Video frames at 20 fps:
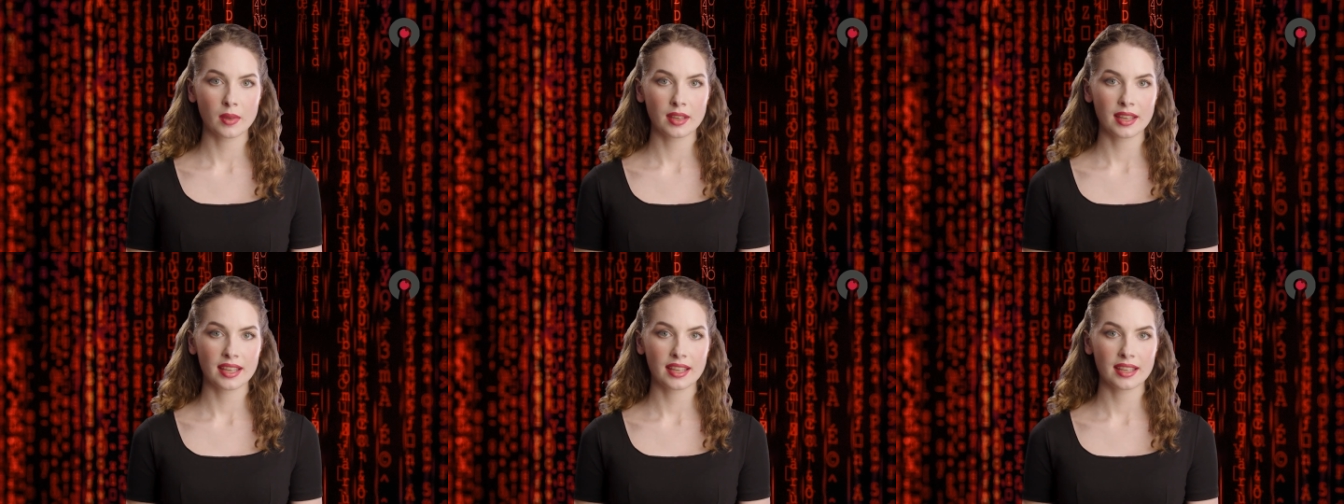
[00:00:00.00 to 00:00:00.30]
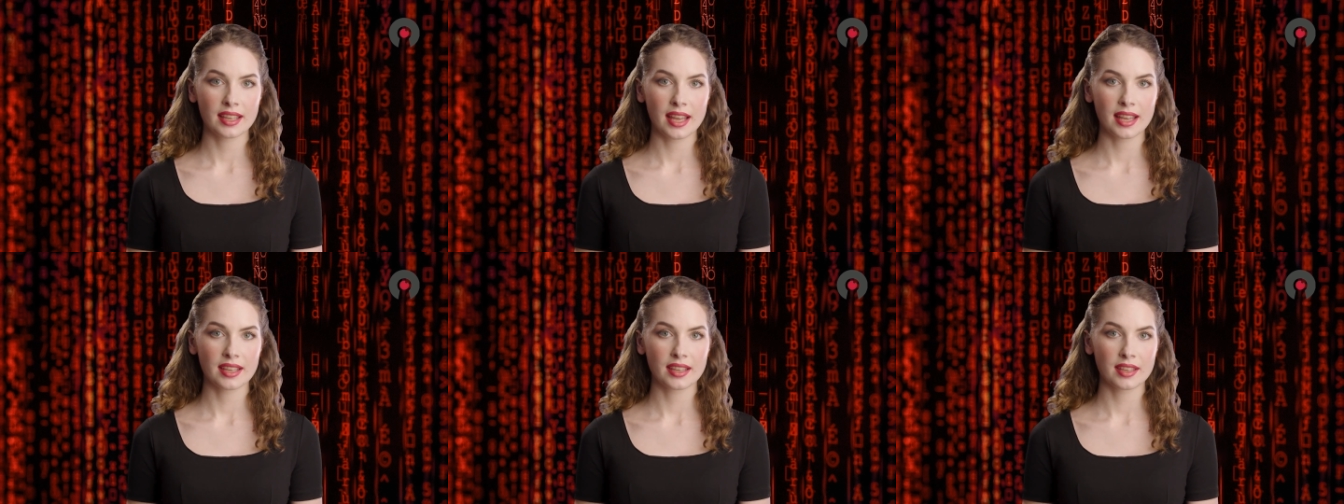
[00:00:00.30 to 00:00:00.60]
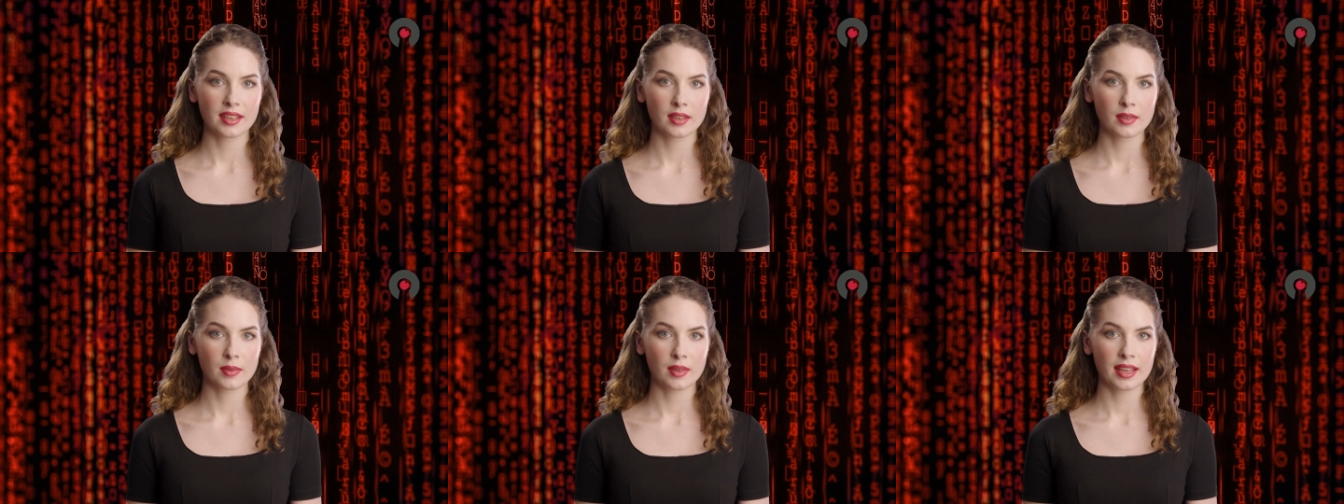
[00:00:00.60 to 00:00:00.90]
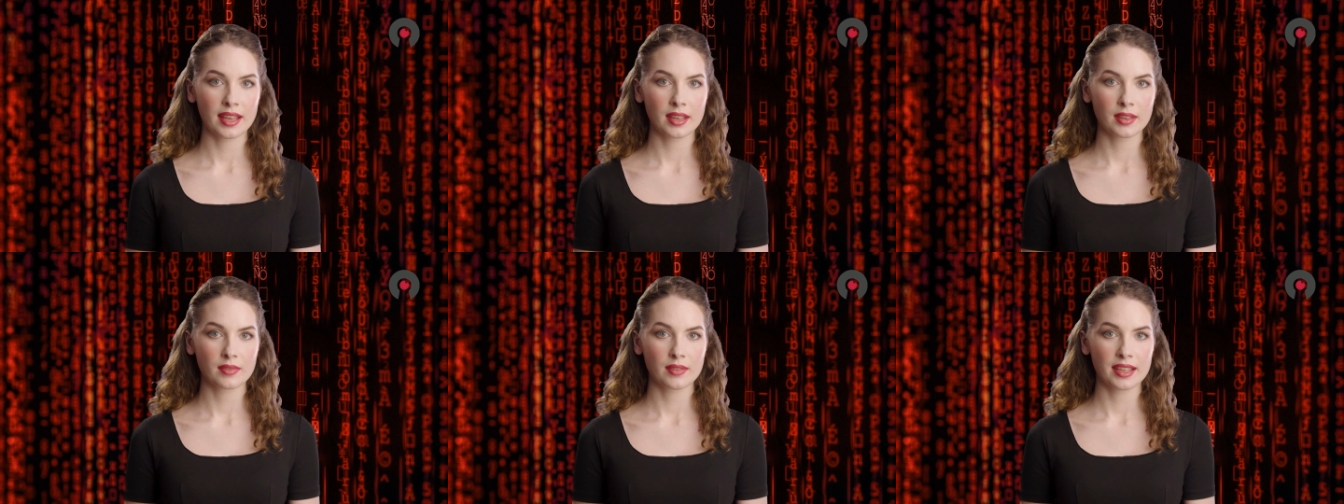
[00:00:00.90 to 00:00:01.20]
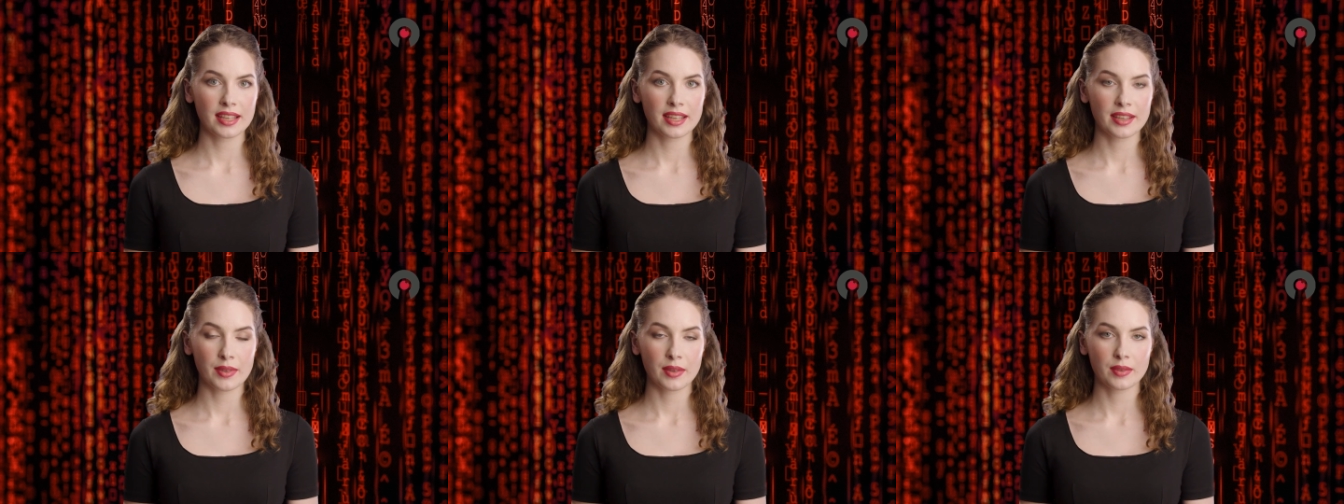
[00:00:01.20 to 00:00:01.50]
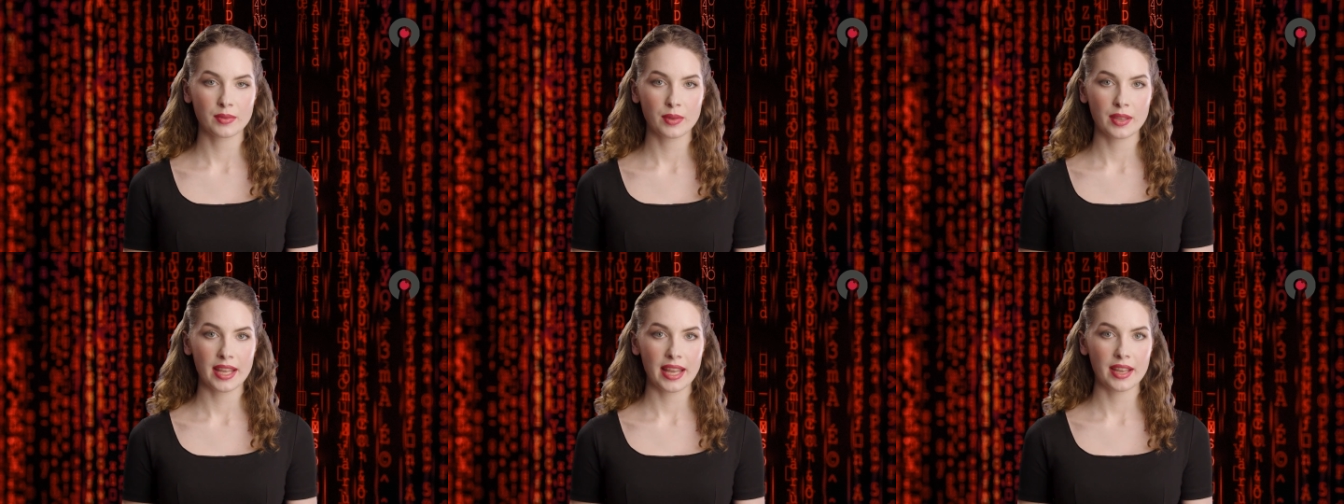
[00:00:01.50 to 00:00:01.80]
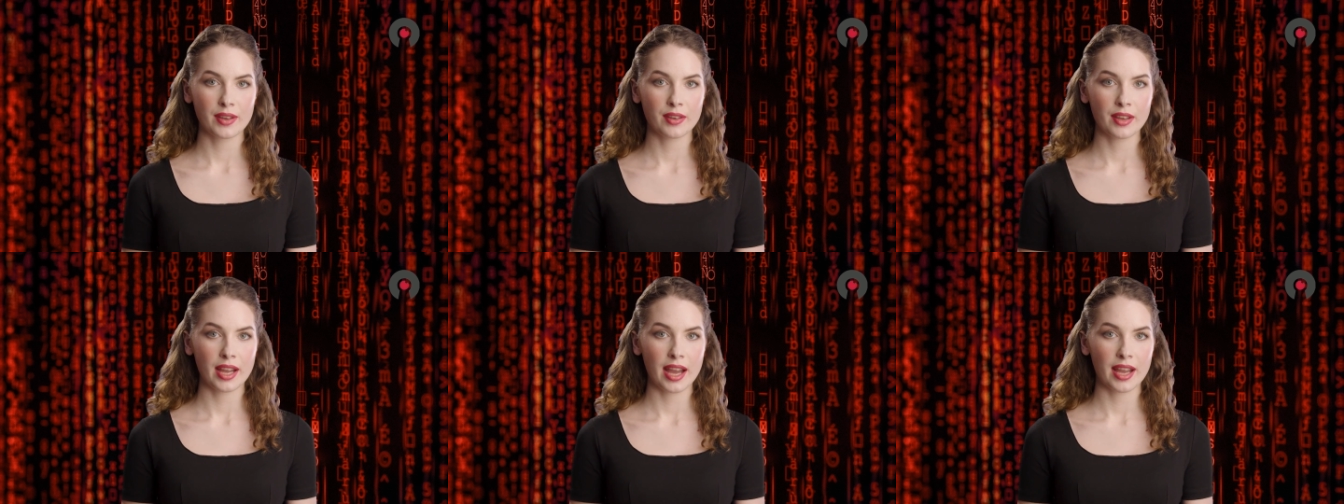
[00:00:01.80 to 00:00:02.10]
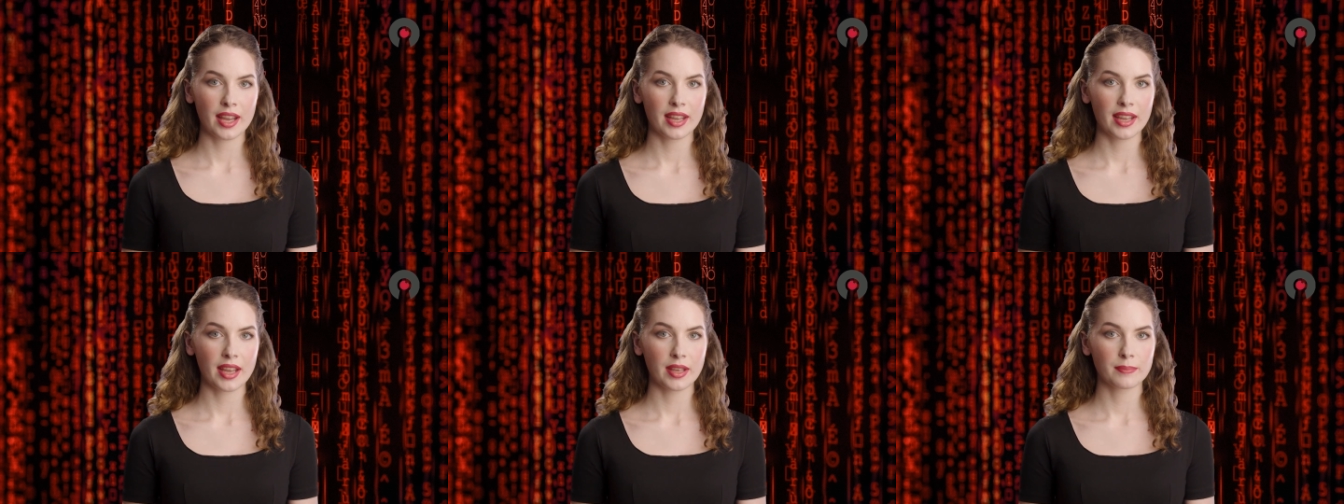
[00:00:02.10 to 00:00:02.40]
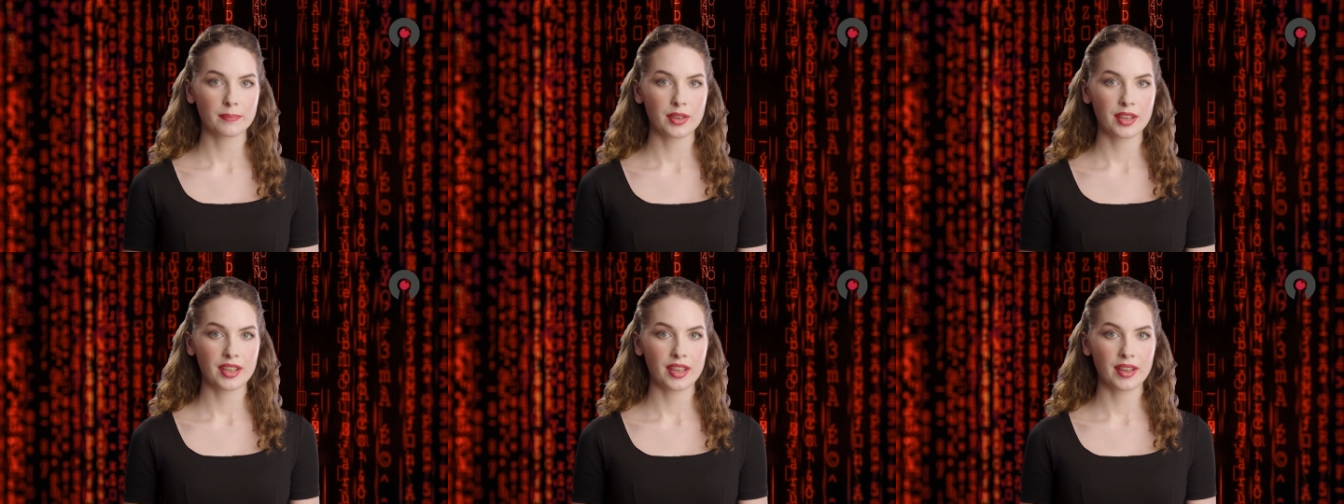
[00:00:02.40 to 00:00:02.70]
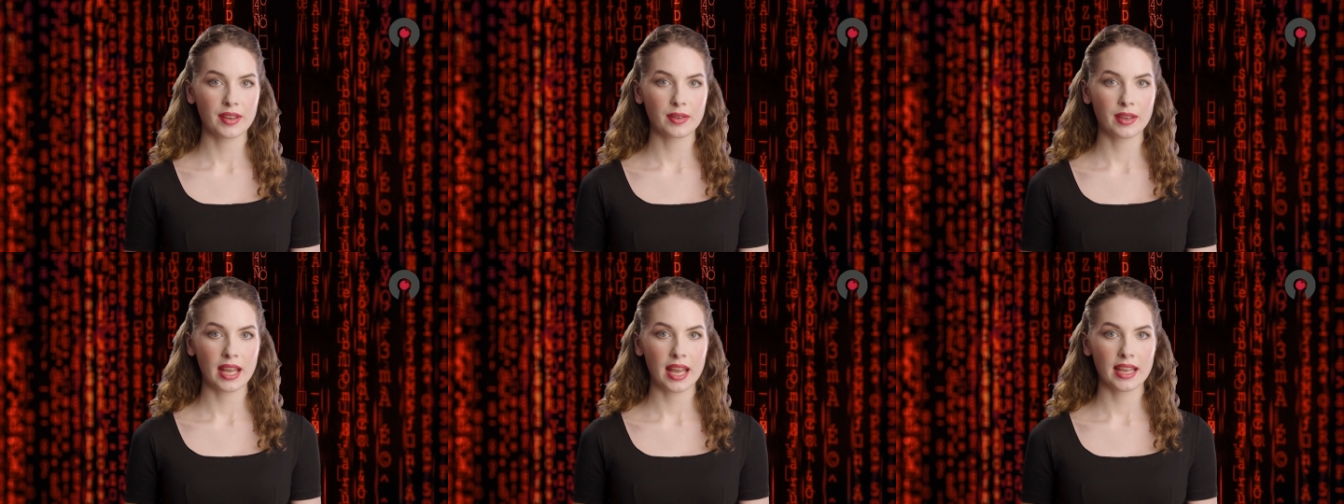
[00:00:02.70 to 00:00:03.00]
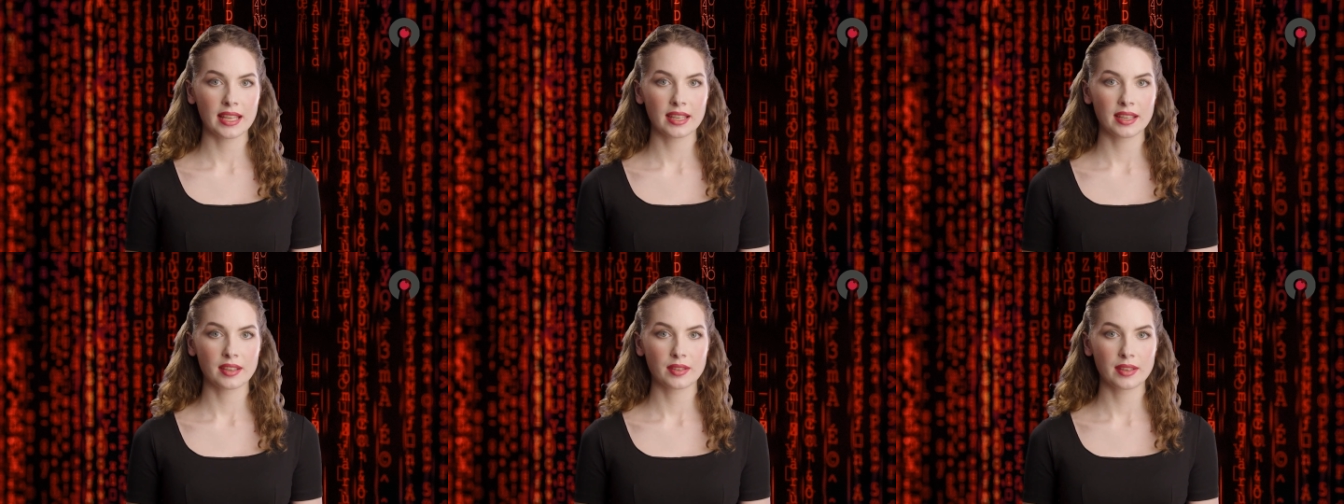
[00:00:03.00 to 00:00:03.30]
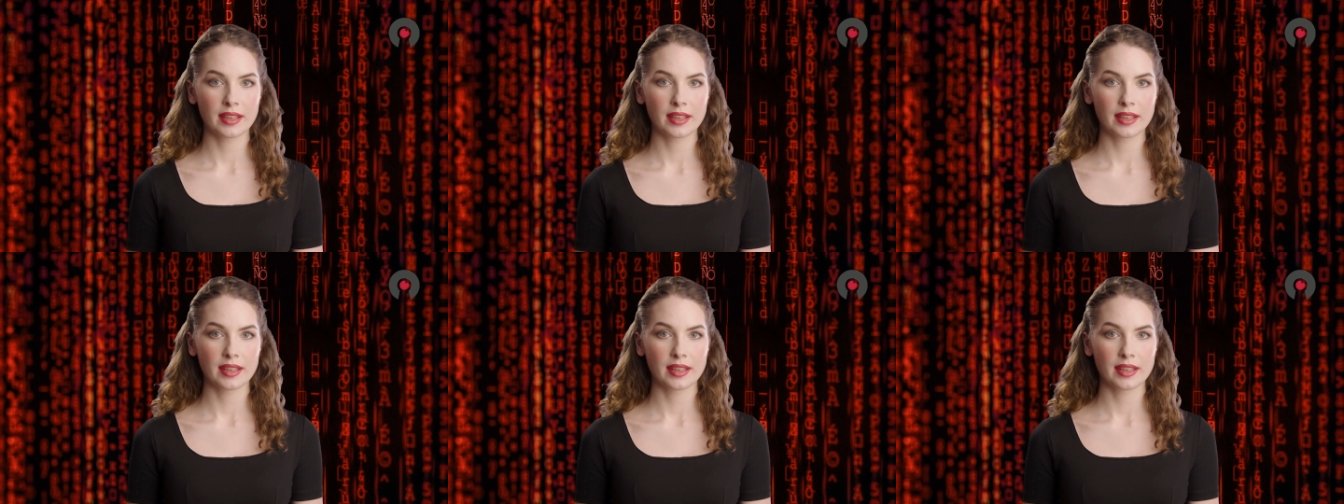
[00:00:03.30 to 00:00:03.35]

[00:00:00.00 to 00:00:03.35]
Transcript: organizations will increasingly rely on A I and machine learning